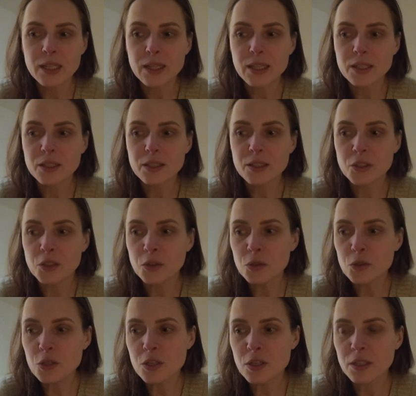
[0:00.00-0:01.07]
then
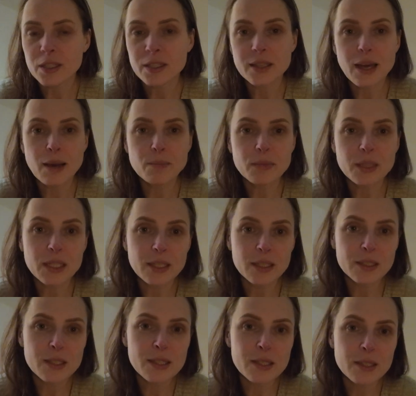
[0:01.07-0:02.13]
usually that
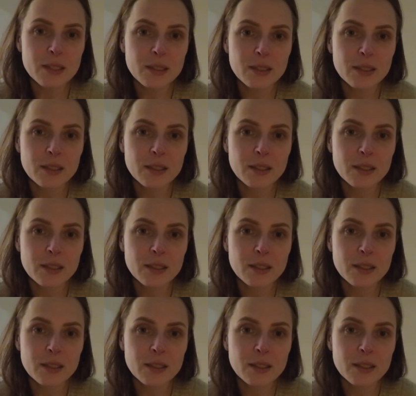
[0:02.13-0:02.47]
means